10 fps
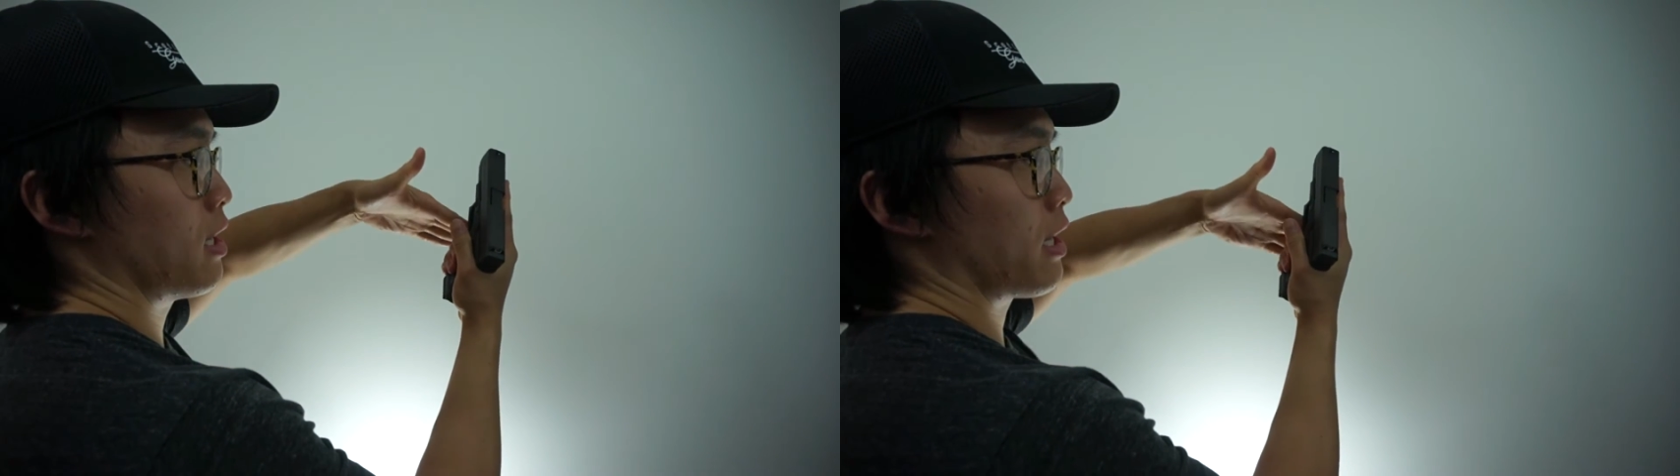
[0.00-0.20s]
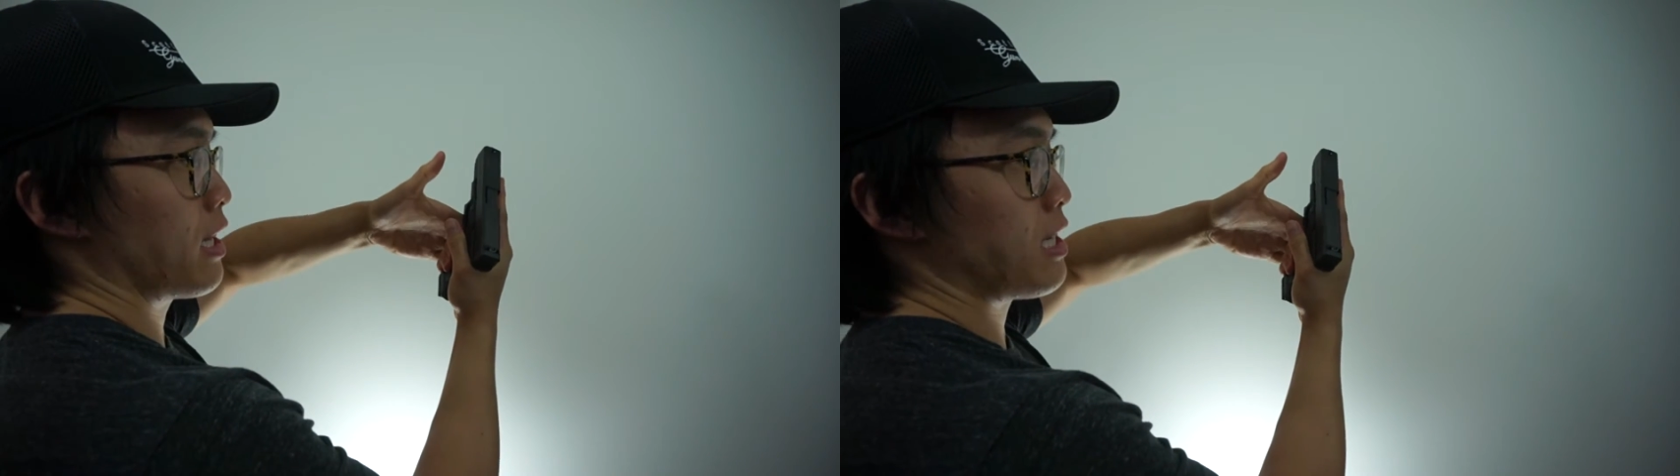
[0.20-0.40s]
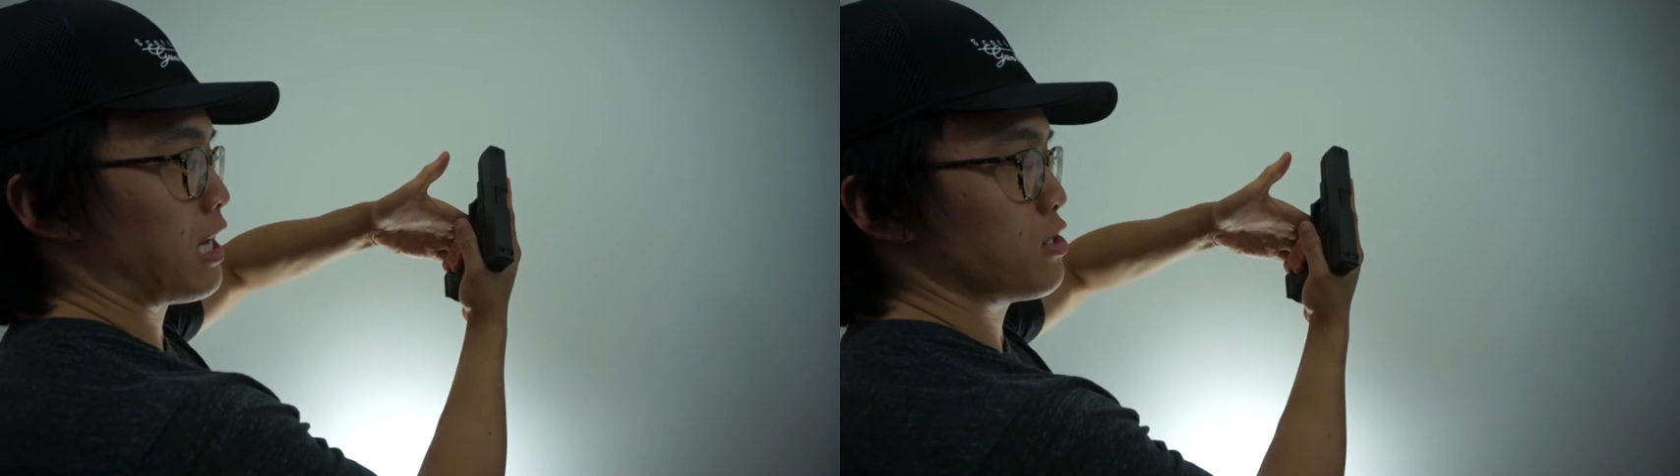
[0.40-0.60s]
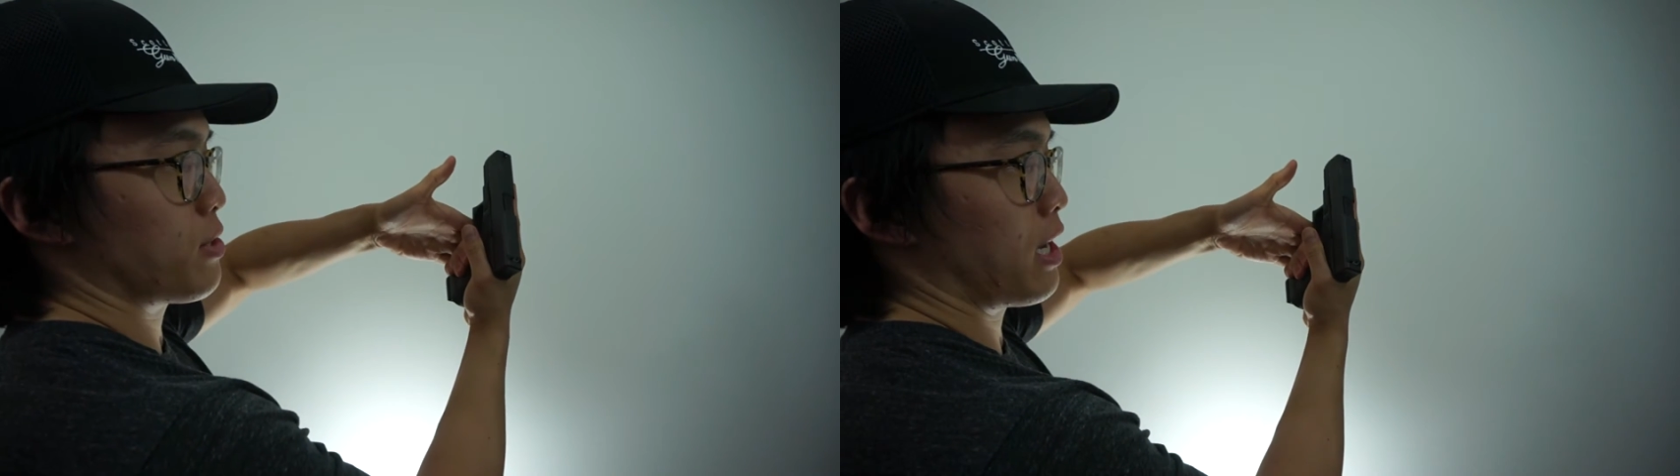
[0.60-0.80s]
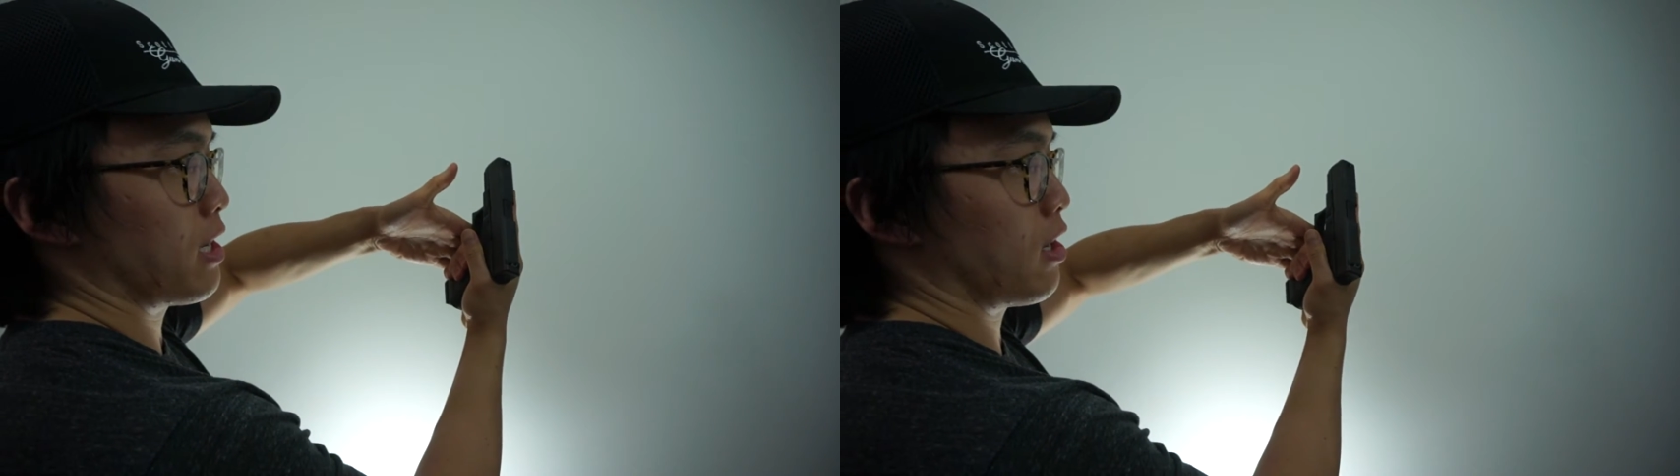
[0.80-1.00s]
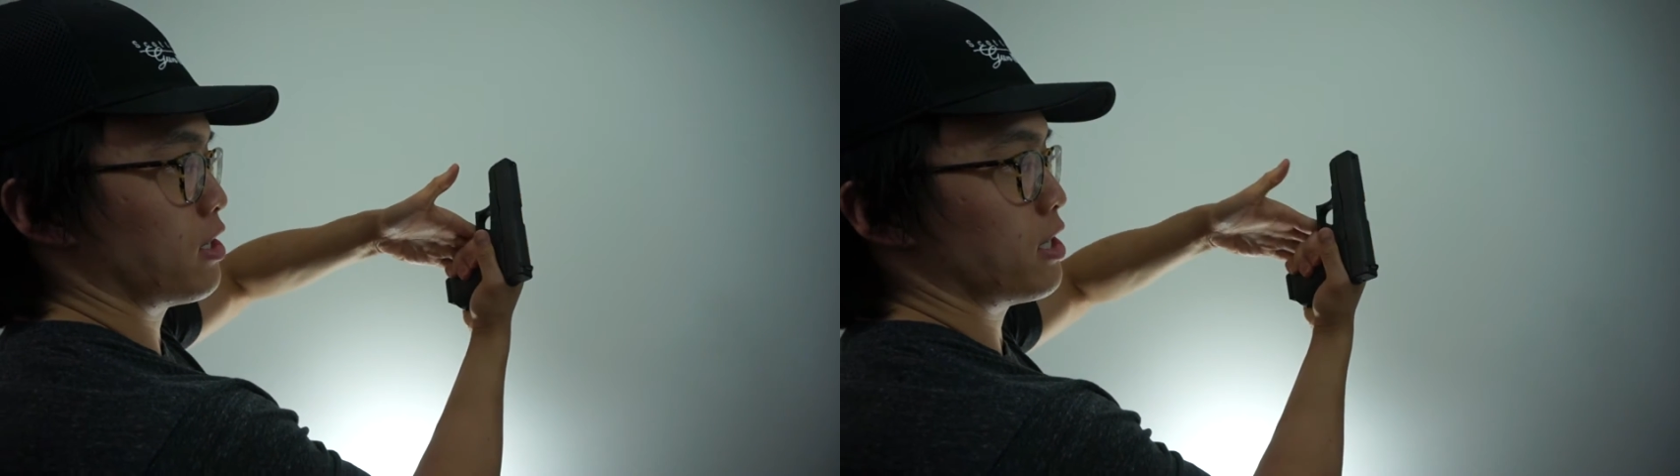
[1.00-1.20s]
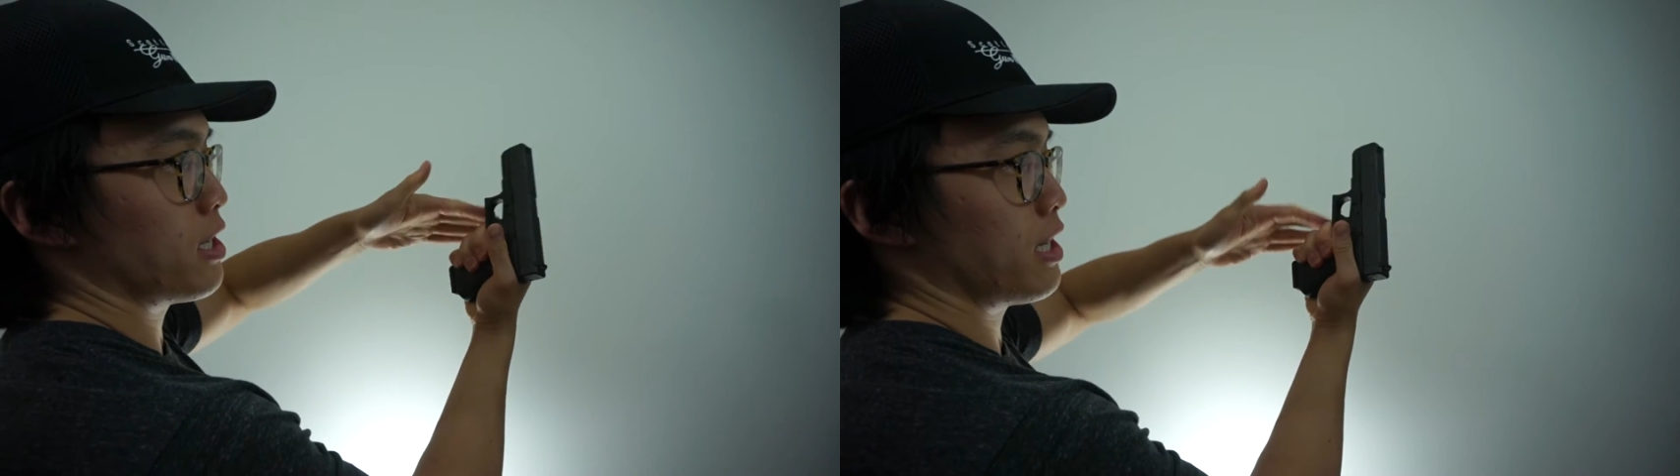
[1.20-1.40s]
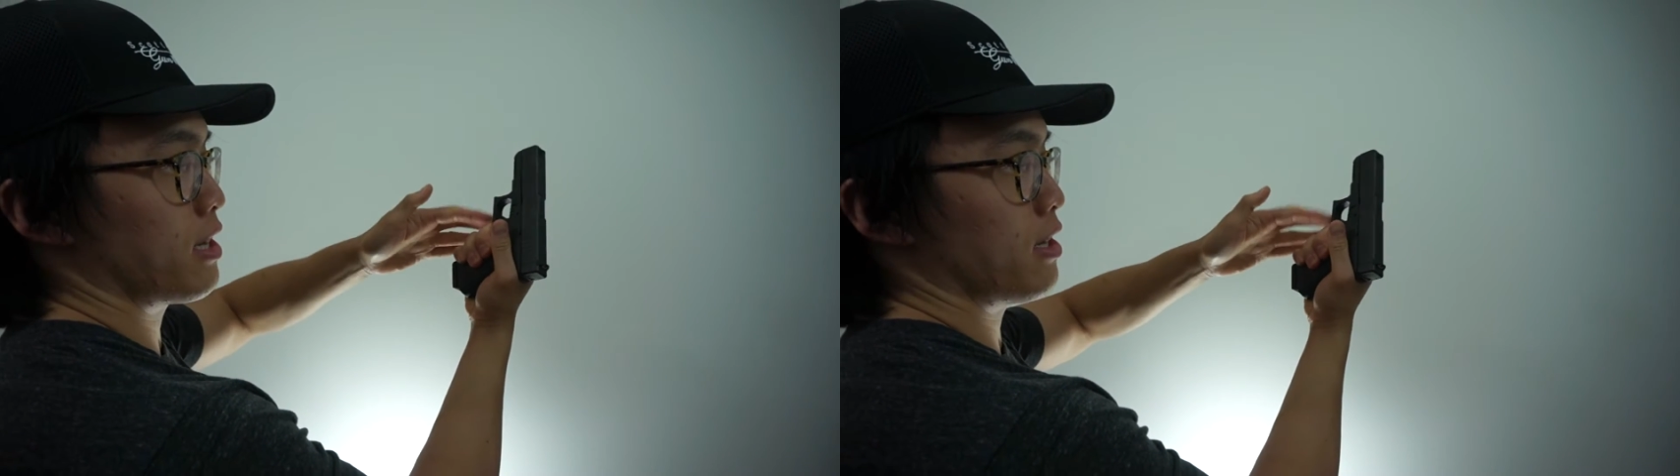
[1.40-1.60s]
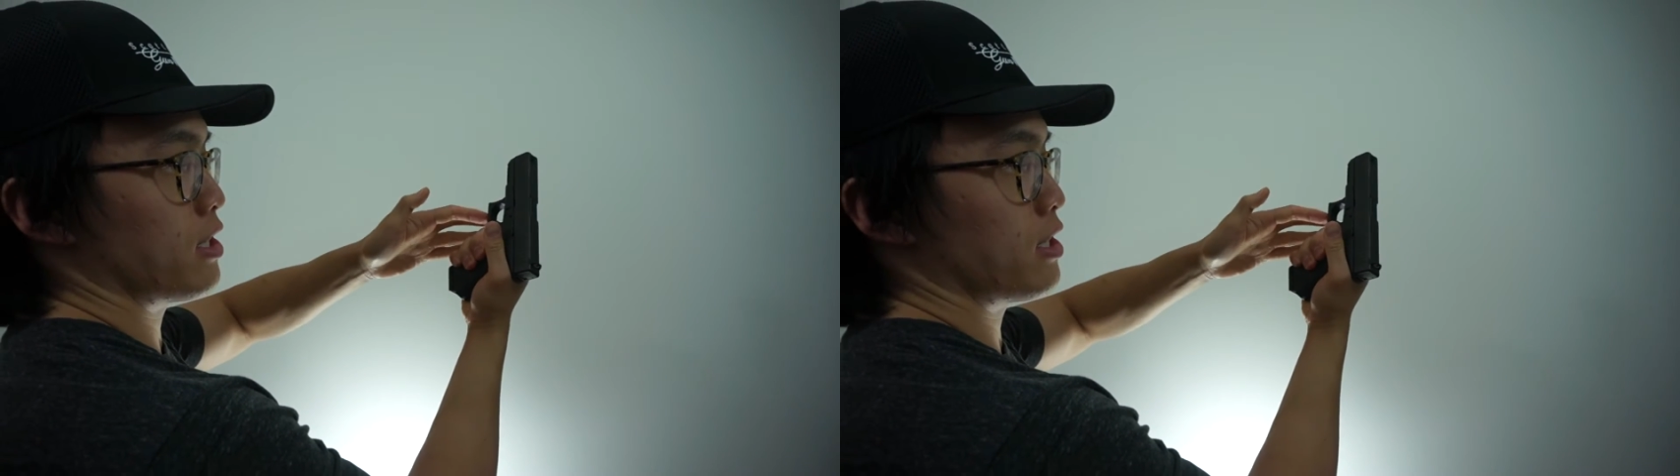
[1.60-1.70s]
get as high as you can underneath